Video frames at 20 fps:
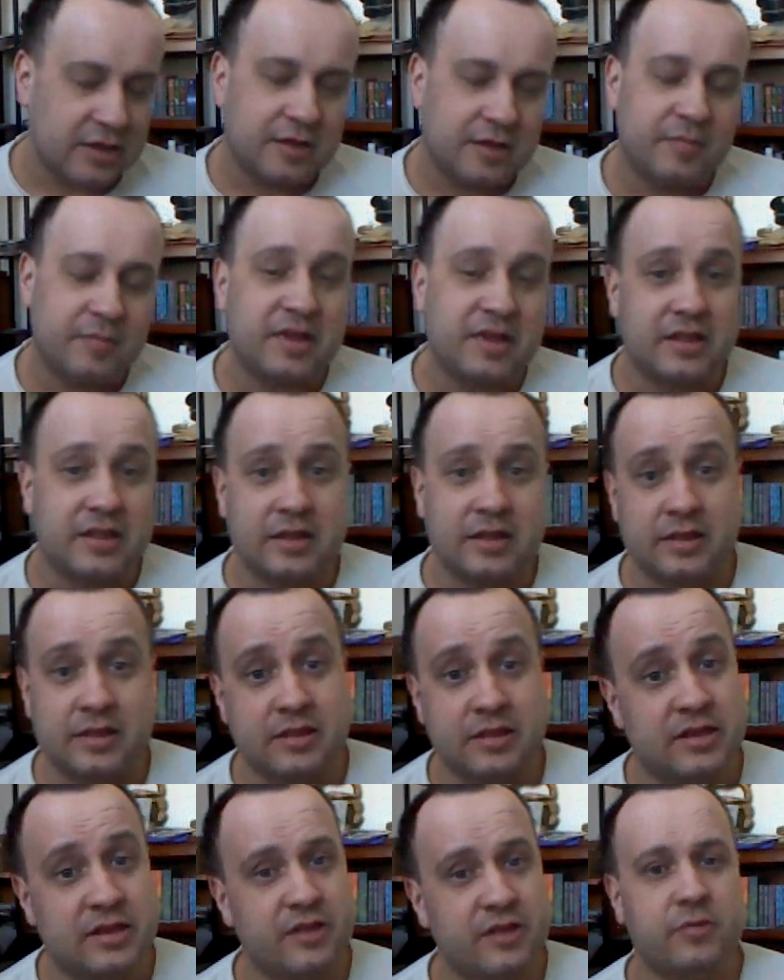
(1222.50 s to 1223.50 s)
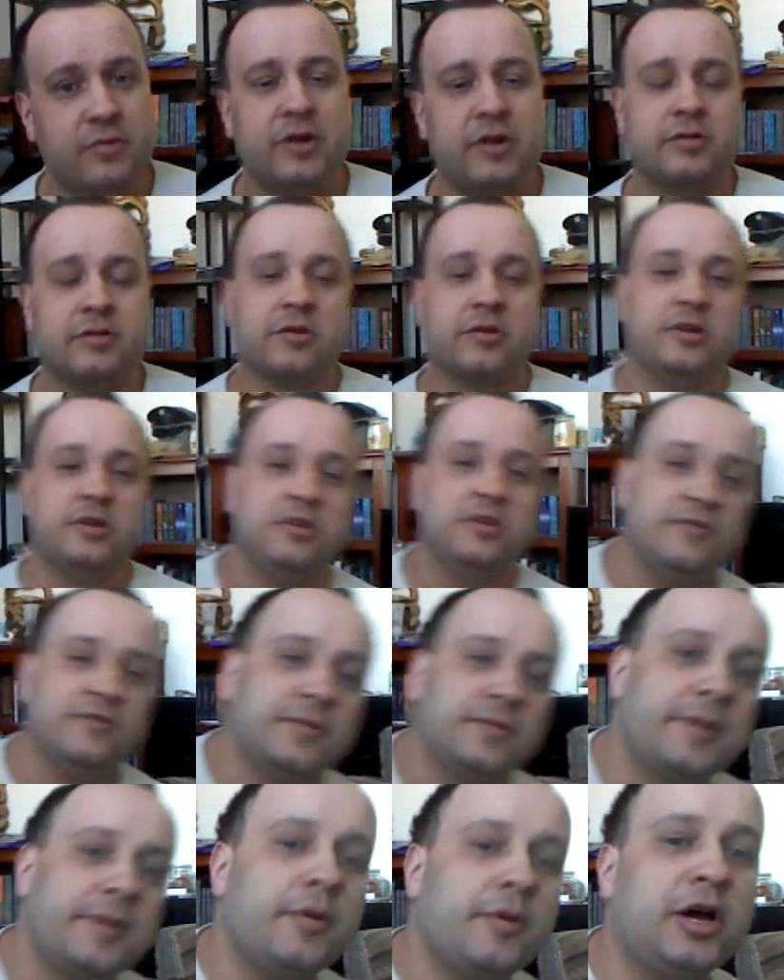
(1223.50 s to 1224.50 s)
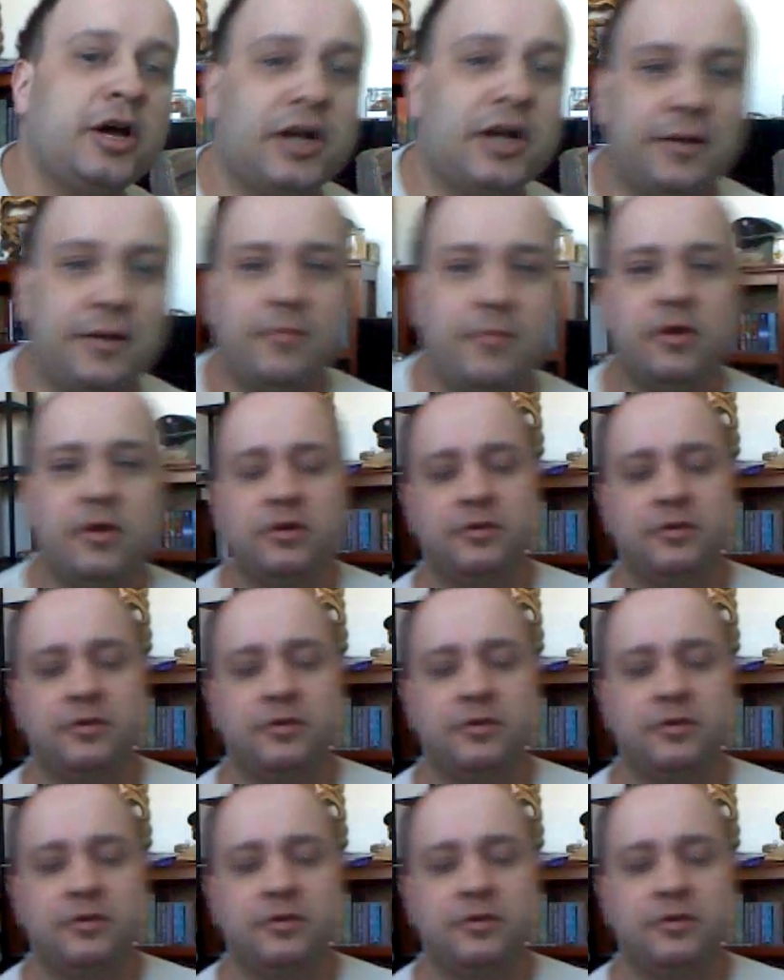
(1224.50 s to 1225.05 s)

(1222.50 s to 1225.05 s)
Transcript: Because this is another one I was going to do for my mom.